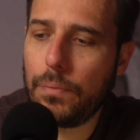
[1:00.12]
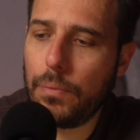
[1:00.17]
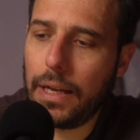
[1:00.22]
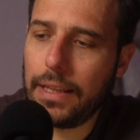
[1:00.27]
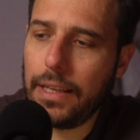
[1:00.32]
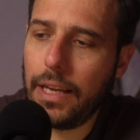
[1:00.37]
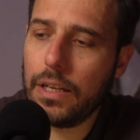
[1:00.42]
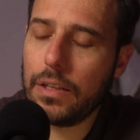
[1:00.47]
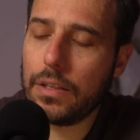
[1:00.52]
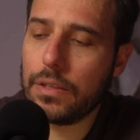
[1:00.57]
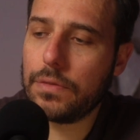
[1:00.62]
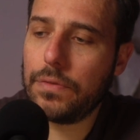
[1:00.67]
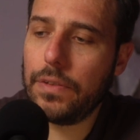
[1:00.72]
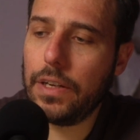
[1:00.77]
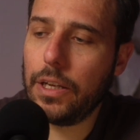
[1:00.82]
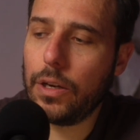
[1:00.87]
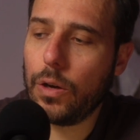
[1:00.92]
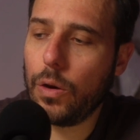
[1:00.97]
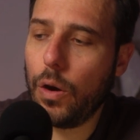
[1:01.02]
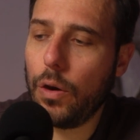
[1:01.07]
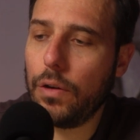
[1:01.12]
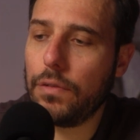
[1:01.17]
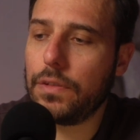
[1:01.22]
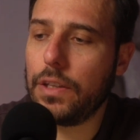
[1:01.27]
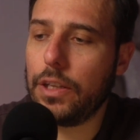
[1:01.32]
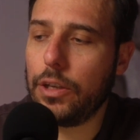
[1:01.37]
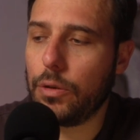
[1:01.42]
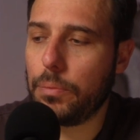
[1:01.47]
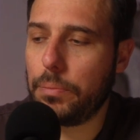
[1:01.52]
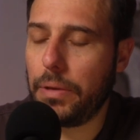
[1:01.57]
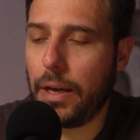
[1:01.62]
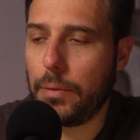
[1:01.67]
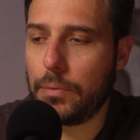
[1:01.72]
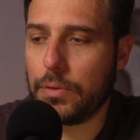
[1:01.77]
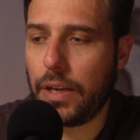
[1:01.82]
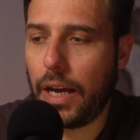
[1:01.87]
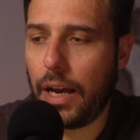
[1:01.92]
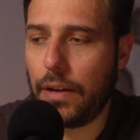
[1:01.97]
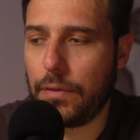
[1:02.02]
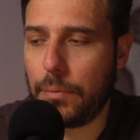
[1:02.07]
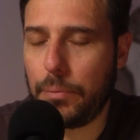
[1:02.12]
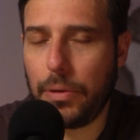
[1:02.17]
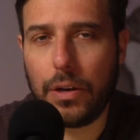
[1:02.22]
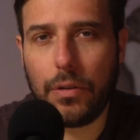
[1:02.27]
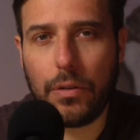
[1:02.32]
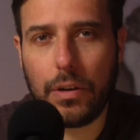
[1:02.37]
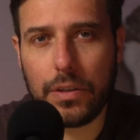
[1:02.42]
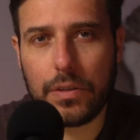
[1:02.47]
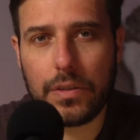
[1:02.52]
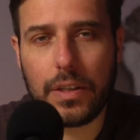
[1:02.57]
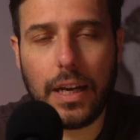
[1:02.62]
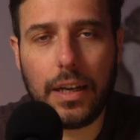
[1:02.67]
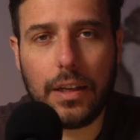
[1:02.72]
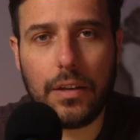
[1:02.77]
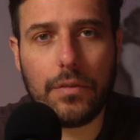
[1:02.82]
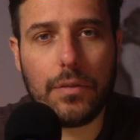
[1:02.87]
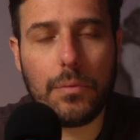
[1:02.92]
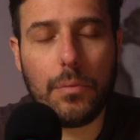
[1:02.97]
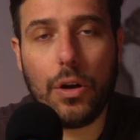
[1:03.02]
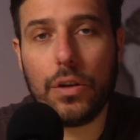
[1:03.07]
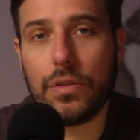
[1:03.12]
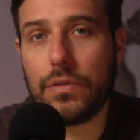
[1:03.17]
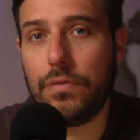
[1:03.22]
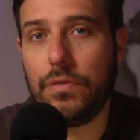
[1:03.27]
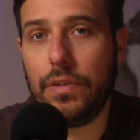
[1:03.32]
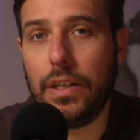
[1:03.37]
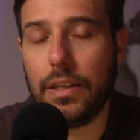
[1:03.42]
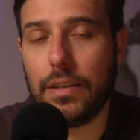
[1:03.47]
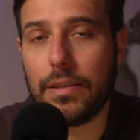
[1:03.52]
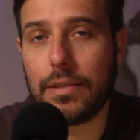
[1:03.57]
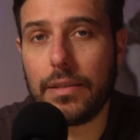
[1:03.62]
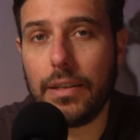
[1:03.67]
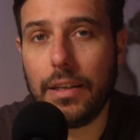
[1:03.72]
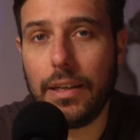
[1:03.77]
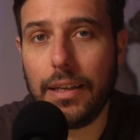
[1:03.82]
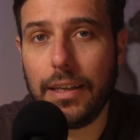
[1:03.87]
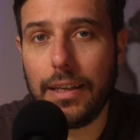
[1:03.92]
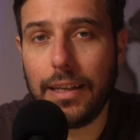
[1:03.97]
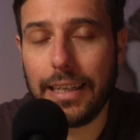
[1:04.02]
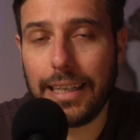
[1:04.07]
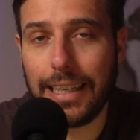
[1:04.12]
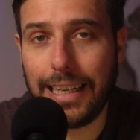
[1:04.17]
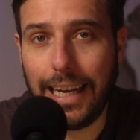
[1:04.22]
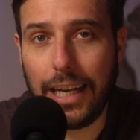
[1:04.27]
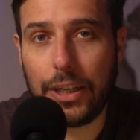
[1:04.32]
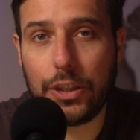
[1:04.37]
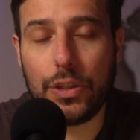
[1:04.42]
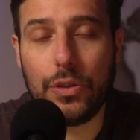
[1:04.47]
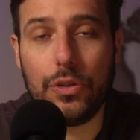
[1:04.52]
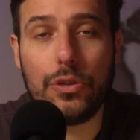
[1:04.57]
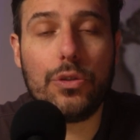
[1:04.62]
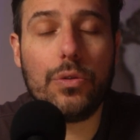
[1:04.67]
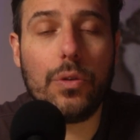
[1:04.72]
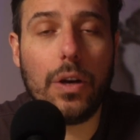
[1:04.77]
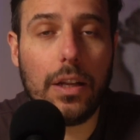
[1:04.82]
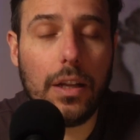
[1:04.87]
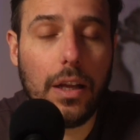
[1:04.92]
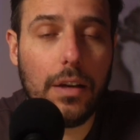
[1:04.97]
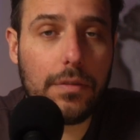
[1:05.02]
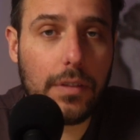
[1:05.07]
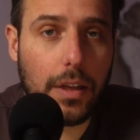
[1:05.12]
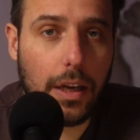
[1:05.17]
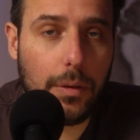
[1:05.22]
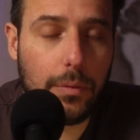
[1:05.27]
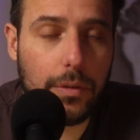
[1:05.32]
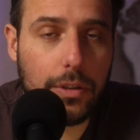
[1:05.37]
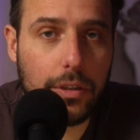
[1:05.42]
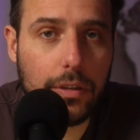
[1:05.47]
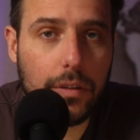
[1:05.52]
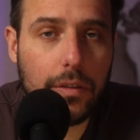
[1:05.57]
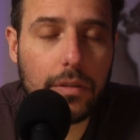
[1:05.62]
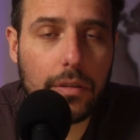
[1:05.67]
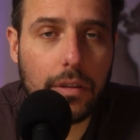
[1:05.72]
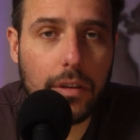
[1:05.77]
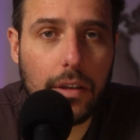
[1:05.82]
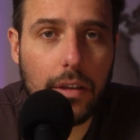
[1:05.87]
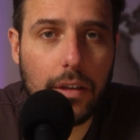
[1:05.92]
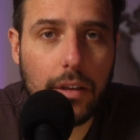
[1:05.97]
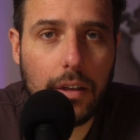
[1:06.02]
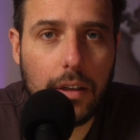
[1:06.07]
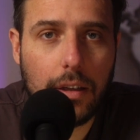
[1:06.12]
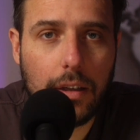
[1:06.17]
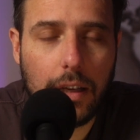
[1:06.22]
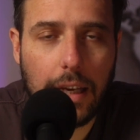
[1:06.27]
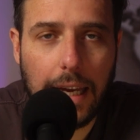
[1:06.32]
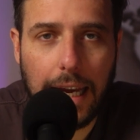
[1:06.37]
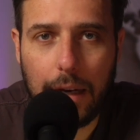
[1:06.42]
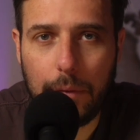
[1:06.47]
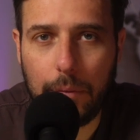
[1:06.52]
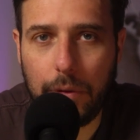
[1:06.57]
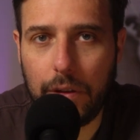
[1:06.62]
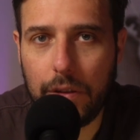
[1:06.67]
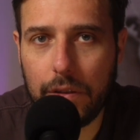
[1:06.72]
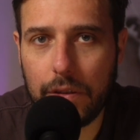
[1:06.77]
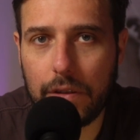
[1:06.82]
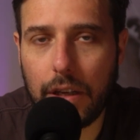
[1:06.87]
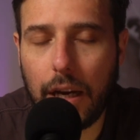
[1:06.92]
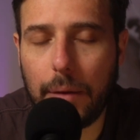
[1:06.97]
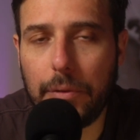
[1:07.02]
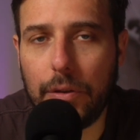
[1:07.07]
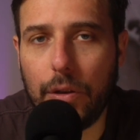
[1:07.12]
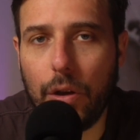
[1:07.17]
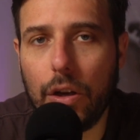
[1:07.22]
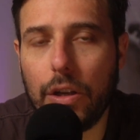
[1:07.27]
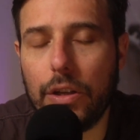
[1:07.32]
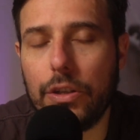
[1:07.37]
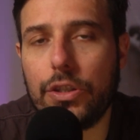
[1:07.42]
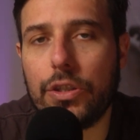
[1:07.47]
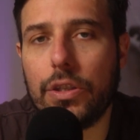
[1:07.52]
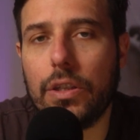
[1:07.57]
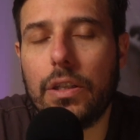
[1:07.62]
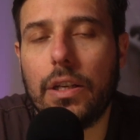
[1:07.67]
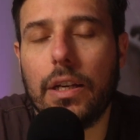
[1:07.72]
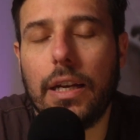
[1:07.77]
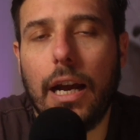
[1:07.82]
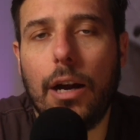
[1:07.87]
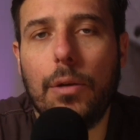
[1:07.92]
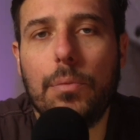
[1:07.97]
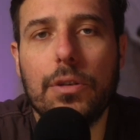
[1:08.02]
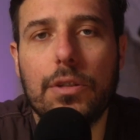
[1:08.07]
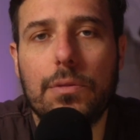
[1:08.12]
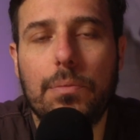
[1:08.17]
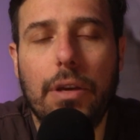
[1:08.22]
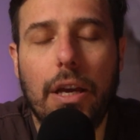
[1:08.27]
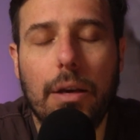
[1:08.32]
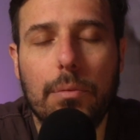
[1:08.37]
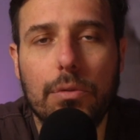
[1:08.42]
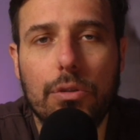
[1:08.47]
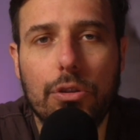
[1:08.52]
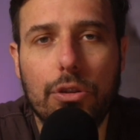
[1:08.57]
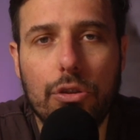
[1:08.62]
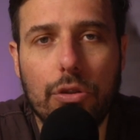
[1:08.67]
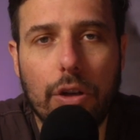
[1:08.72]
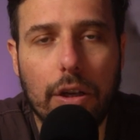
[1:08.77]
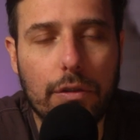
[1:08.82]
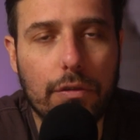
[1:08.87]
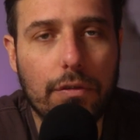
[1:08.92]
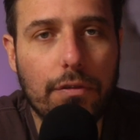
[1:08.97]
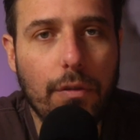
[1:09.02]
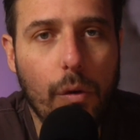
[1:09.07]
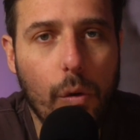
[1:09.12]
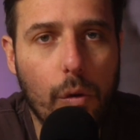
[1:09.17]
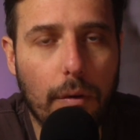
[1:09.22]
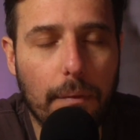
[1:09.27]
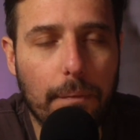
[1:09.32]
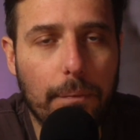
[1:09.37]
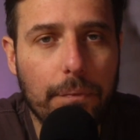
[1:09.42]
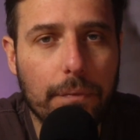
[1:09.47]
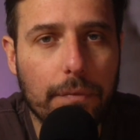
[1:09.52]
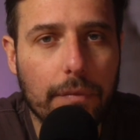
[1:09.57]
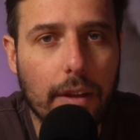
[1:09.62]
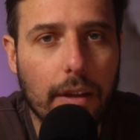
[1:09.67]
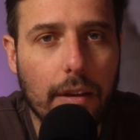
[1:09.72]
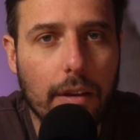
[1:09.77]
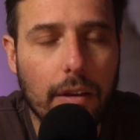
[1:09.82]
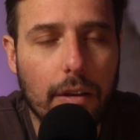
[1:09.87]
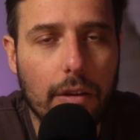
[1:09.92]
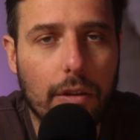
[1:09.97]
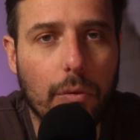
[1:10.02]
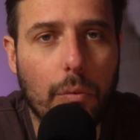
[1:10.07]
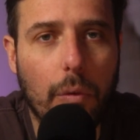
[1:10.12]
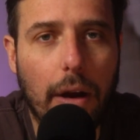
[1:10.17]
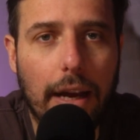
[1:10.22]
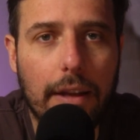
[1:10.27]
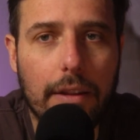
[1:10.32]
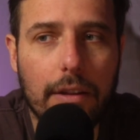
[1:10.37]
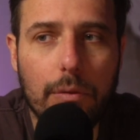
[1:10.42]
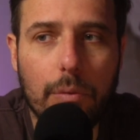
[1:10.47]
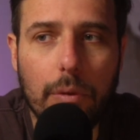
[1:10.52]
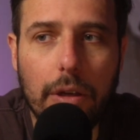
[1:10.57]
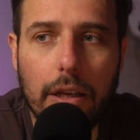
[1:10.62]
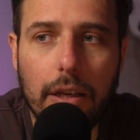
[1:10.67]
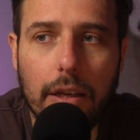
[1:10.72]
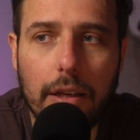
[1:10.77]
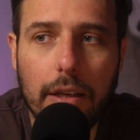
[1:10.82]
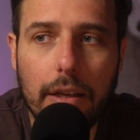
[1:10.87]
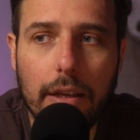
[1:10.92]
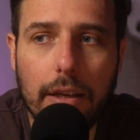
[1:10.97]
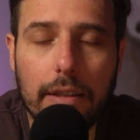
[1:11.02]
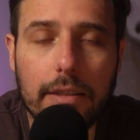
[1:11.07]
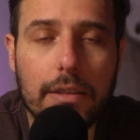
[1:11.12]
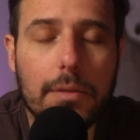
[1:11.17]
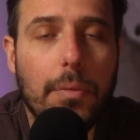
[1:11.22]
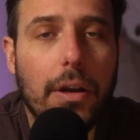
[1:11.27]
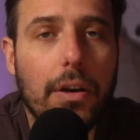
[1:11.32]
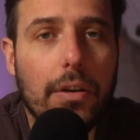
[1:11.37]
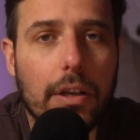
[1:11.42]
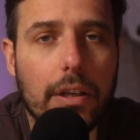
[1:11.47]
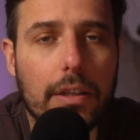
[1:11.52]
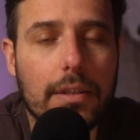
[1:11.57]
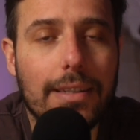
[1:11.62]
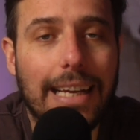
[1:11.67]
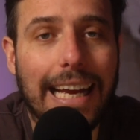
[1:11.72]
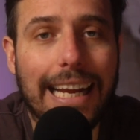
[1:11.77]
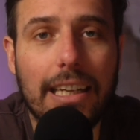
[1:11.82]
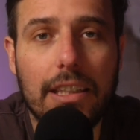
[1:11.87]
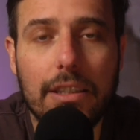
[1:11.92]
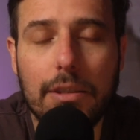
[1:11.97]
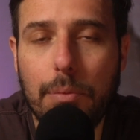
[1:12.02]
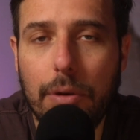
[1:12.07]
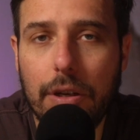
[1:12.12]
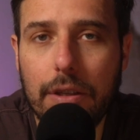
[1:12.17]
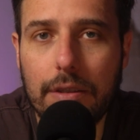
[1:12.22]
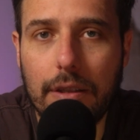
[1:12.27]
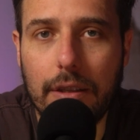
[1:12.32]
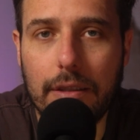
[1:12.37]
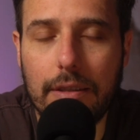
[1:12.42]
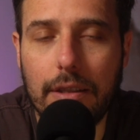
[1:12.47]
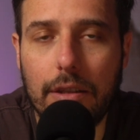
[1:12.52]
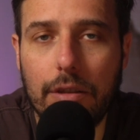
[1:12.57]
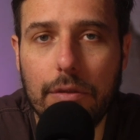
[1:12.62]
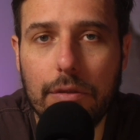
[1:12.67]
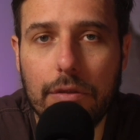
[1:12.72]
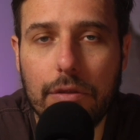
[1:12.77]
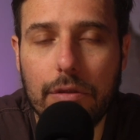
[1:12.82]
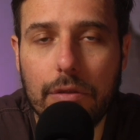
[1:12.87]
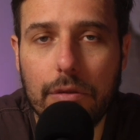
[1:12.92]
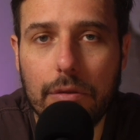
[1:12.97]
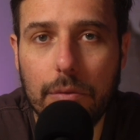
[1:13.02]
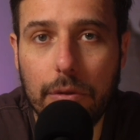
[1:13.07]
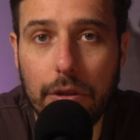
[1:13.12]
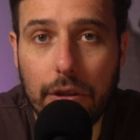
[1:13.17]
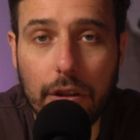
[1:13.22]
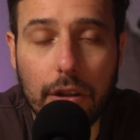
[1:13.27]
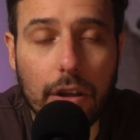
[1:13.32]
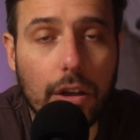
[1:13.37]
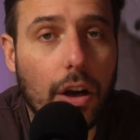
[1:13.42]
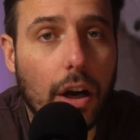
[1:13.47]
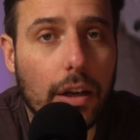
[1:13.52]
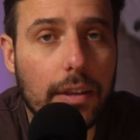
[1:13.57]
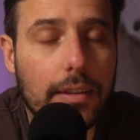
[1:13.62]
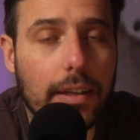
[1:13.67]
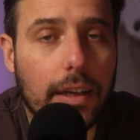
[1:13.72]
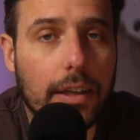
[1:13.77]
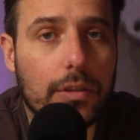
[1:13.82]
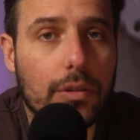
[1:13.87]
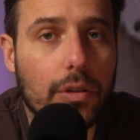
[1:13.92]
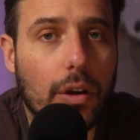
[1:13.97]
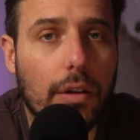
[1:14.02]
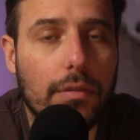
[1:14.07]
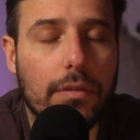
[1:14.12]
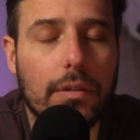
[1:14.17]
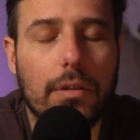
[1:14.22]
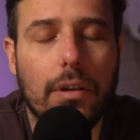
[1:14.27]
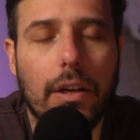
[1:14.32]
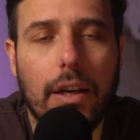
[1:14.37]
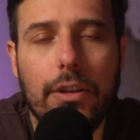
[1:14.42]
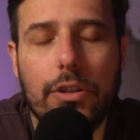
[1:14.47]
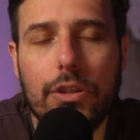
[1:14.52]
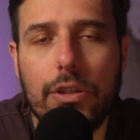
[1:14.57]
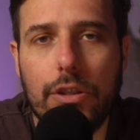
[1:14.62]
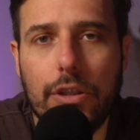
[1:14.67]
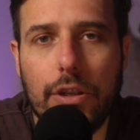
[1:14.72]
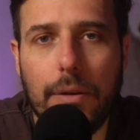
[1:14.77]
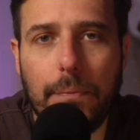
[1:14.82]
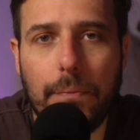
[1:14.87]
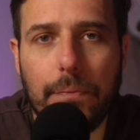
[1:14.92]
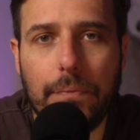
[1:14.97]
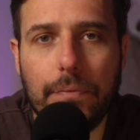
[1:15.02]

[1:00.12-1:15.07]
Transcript: by the end of this video, hopefully you'll be able to have a better understanding of the Mars and Venus connection to our love languages. And with this type of knowledge, it can help us be able to transform the way that we experience and express ourselves within the context of a relationship.